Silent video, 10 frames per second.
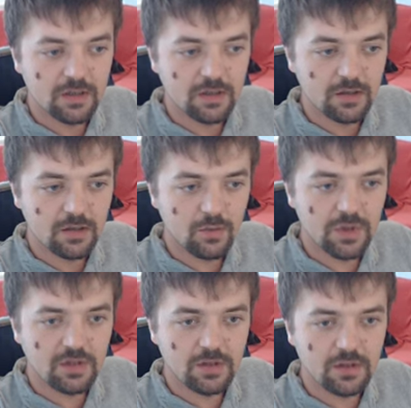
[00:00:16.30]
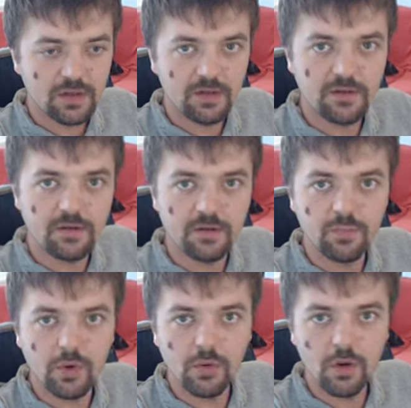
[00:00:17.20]
uh, went and uh,
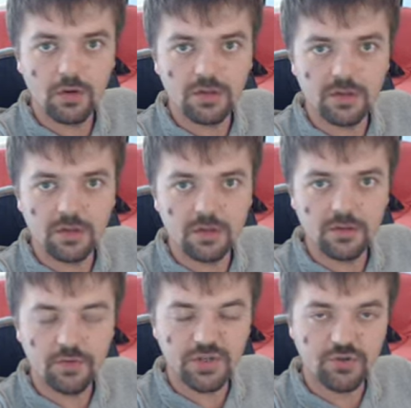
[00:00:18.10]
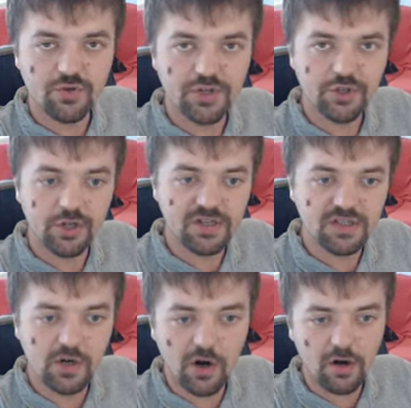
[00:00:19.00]
prolonged uh, the registration on
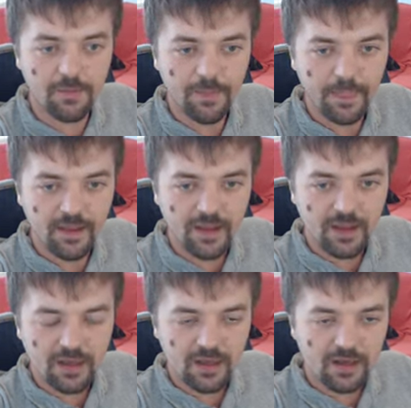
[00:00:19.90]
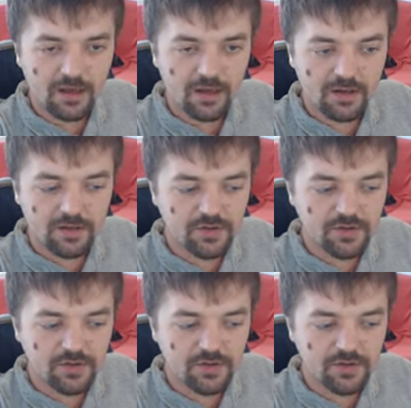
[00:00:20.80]
his car. Uh, there's